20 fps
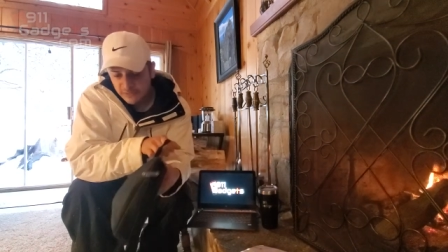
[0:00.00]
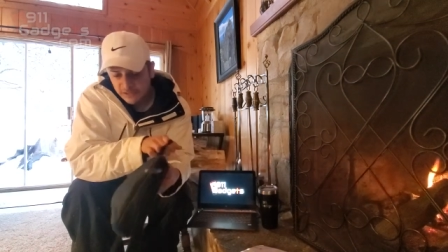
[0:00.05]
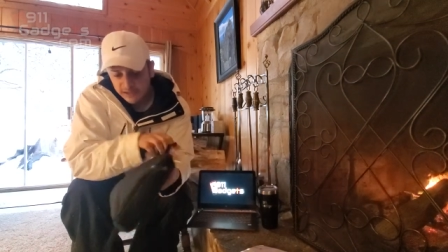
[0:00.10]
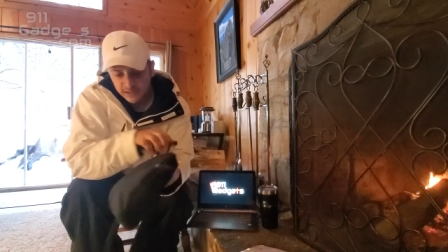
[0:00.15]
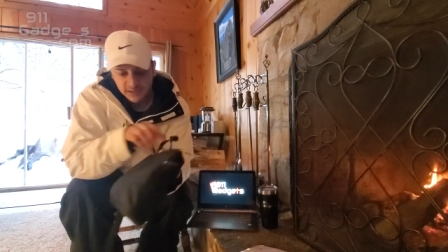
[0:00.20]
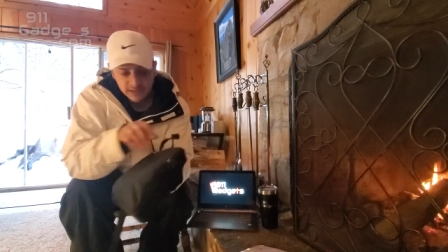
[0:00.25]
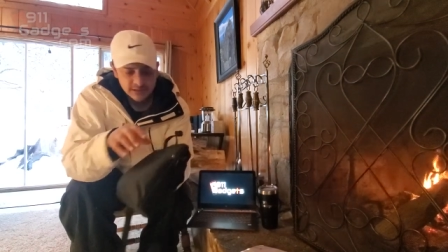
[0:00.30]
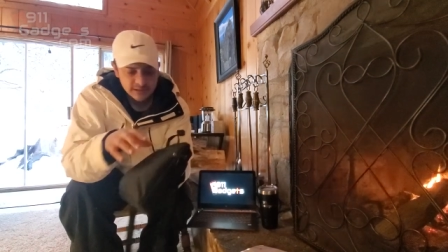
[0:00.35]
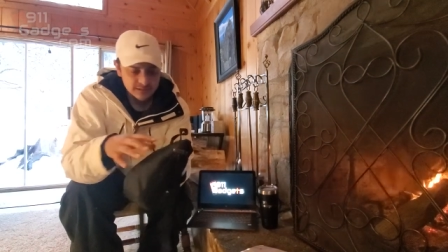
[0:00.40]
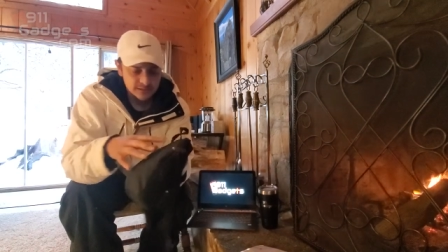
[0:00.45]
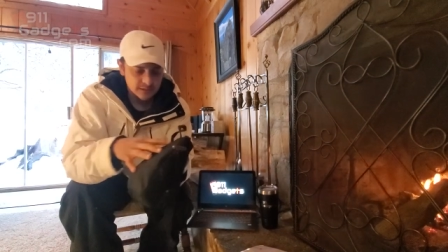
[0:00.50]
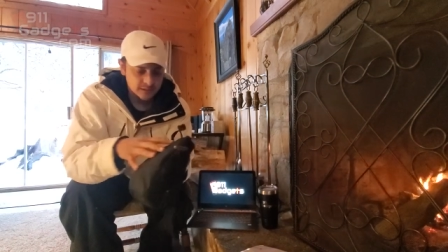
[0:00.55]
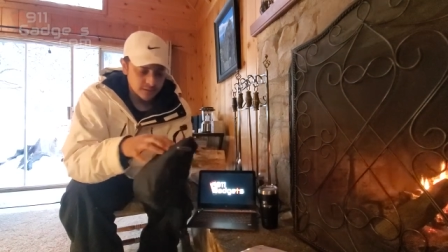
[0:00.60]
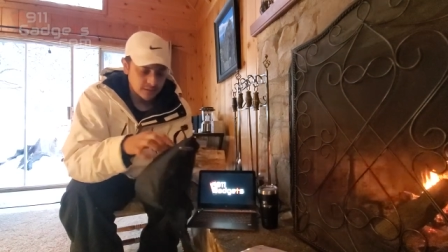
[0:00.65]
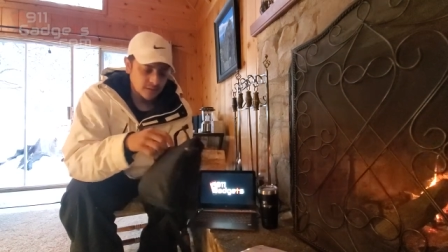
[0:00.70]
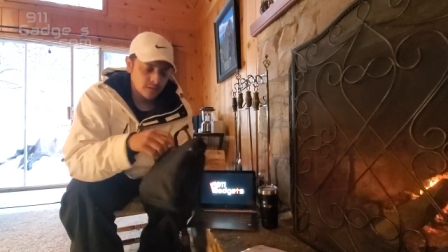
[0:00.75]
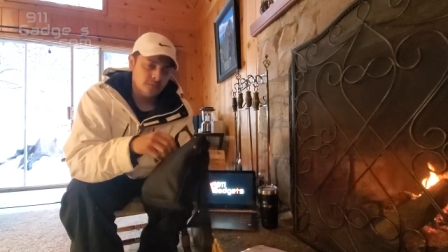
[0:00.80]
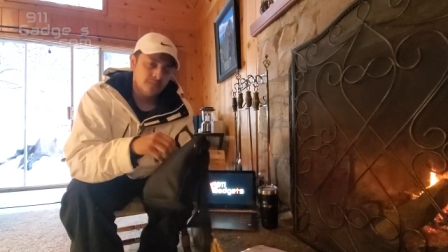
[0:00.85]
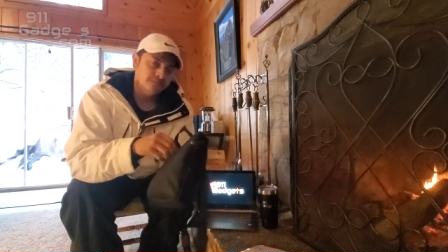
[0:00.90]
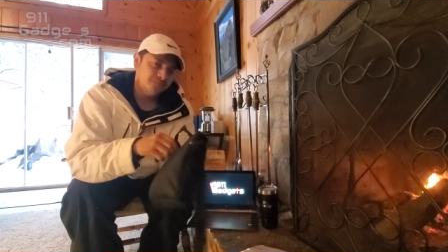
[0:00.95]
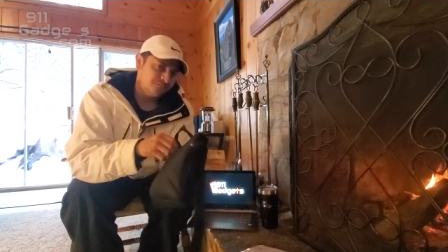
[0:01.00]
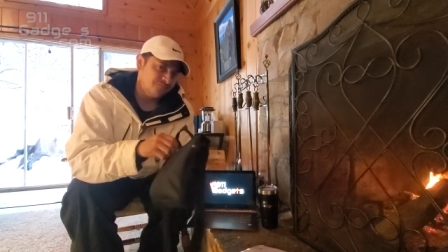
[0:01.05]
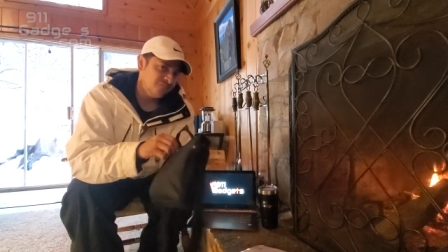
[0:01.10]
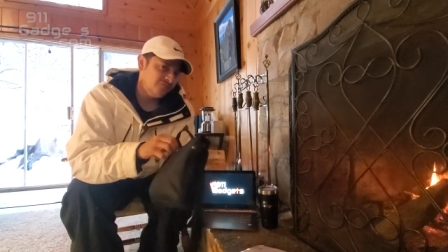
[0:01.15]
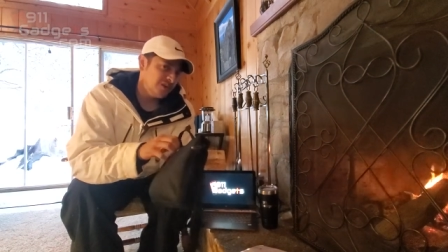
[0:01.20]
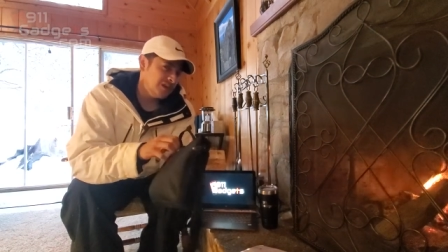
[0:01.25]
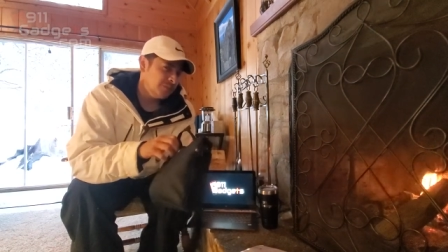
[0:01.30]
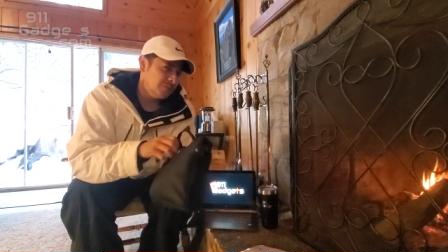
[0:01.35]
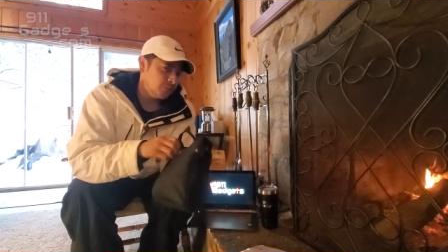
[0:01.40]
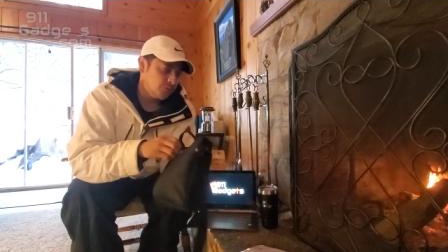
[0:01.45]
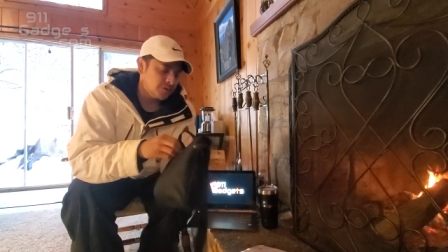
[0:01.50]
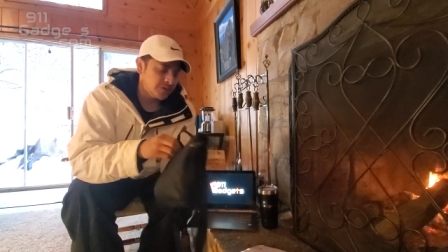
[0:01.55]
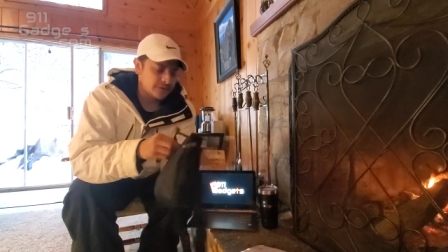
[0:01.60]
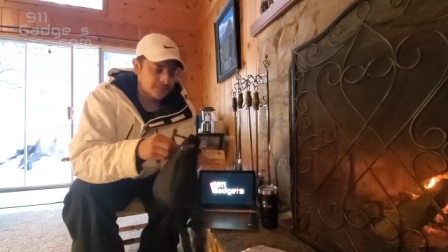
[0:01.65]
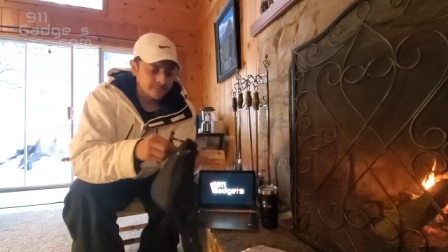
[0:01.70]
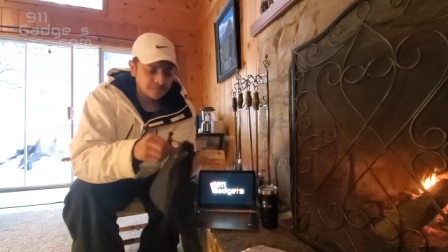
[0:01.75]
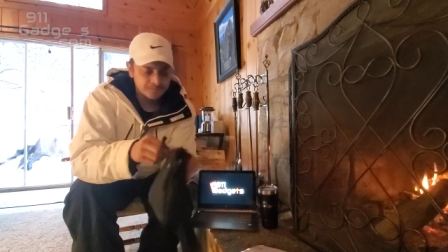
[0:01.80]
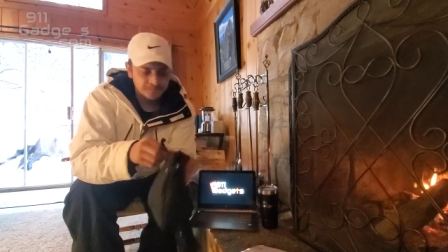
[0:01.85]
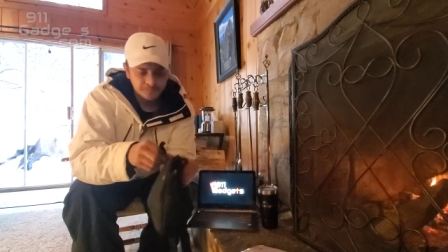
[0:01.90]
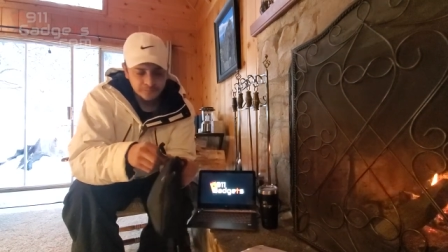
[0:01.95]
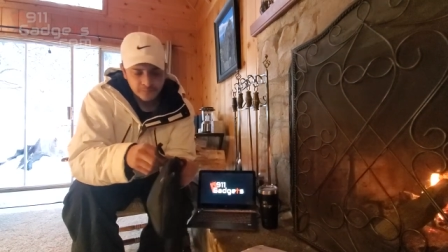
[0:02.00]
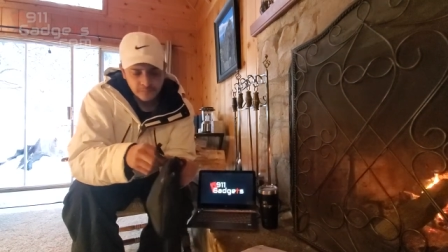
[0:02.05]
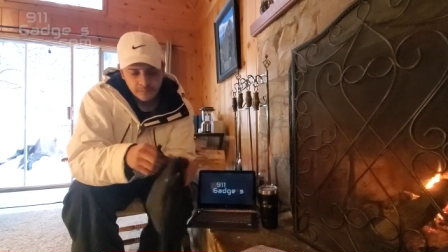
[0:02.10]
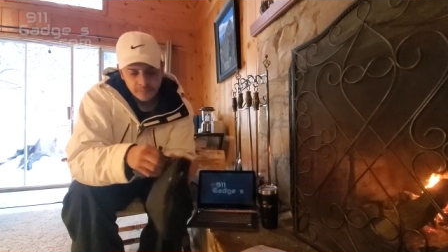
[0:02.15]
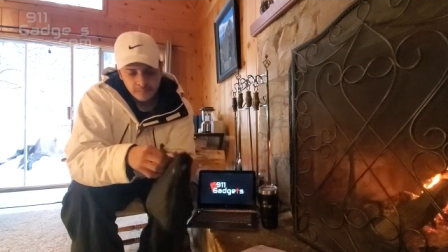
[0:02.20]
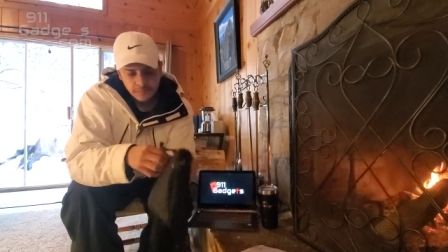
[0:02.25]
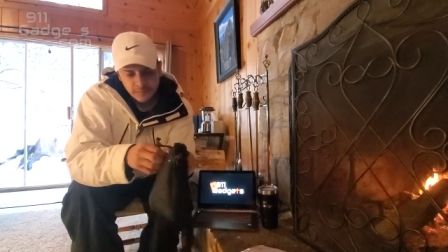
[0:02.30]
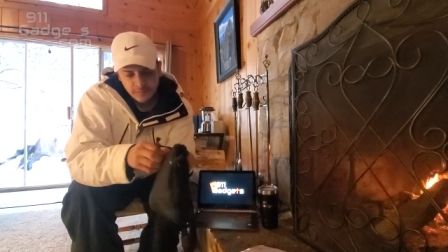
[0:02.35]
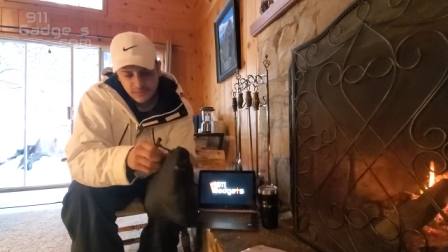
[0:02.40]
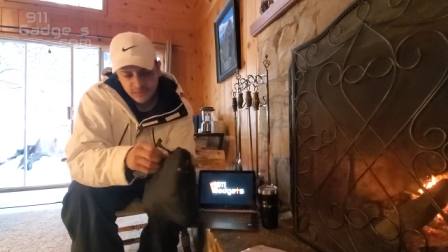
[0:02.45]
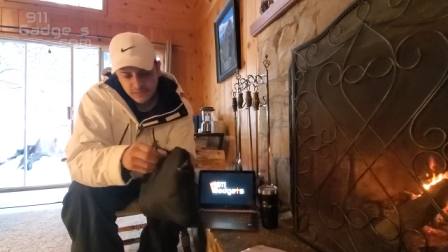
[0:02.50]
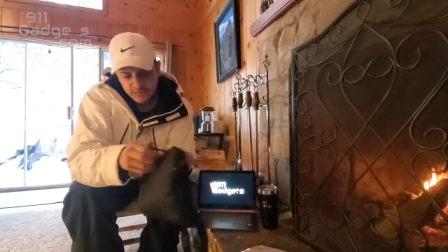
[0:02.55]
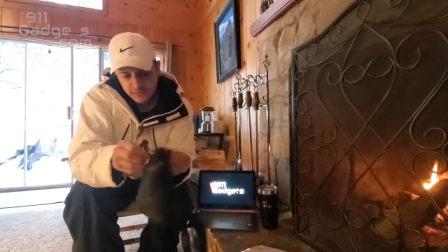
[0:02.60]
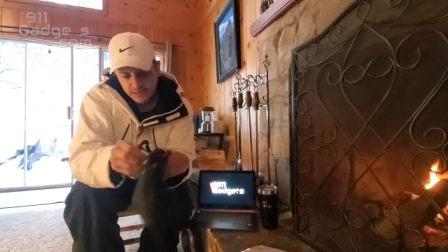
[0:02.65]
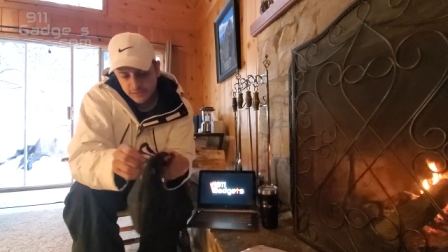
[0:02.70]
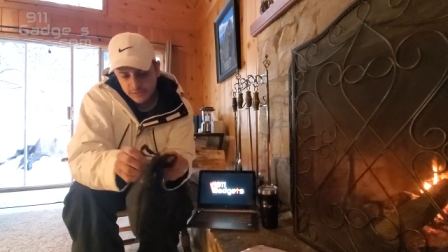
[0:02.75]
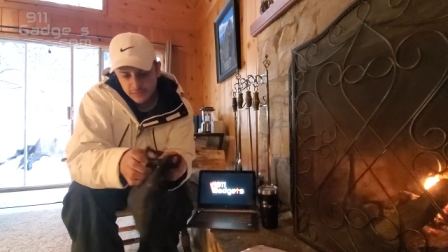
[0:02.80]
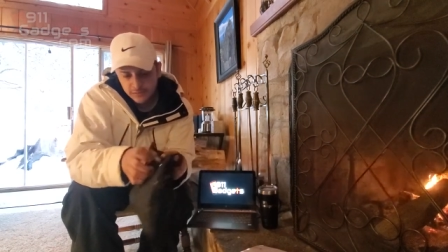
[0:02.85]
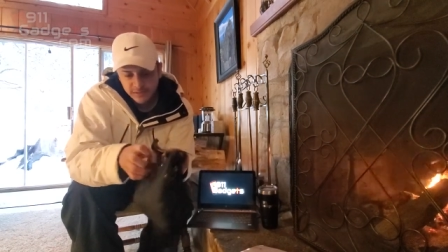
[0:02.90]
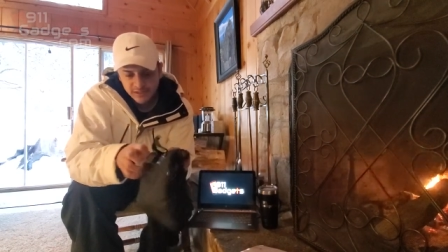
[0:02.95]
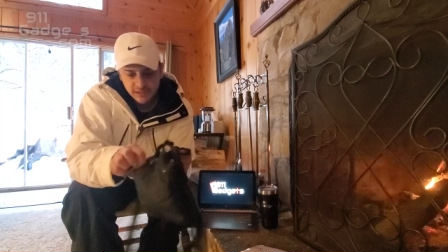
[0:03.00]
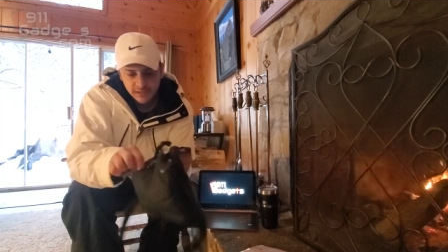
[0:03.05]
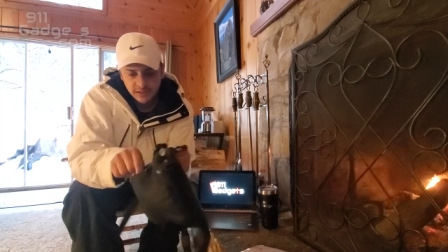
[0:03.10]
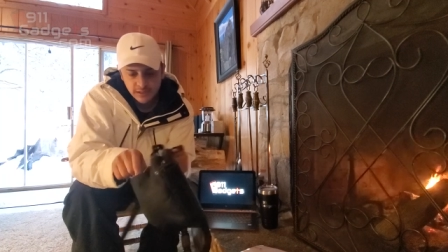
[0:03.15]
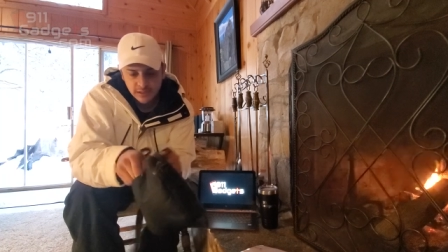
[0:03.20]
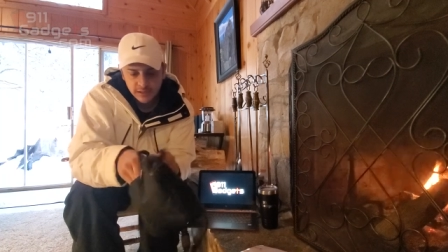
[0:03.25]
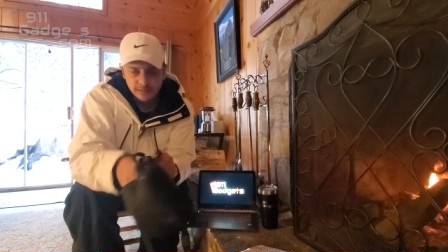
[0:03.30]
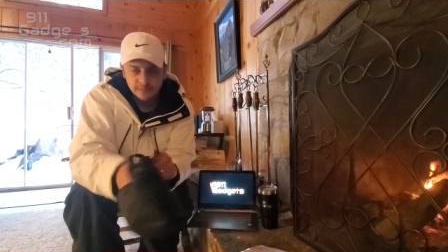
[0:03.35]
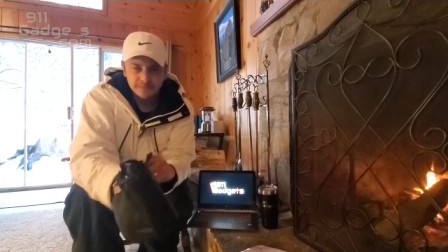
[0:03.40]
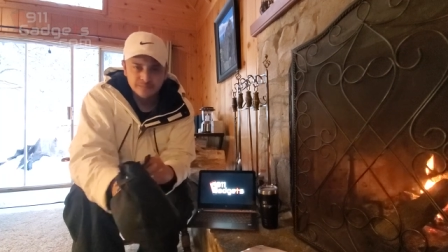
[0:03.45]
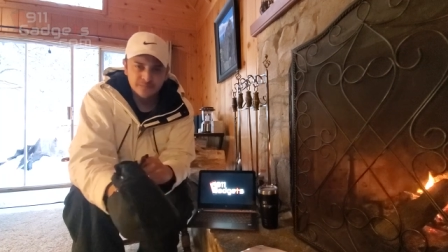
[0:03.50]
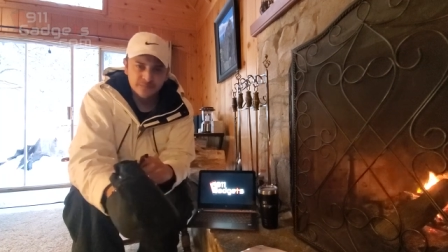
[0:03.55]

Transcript: guys, oh, very important, the little heat gun.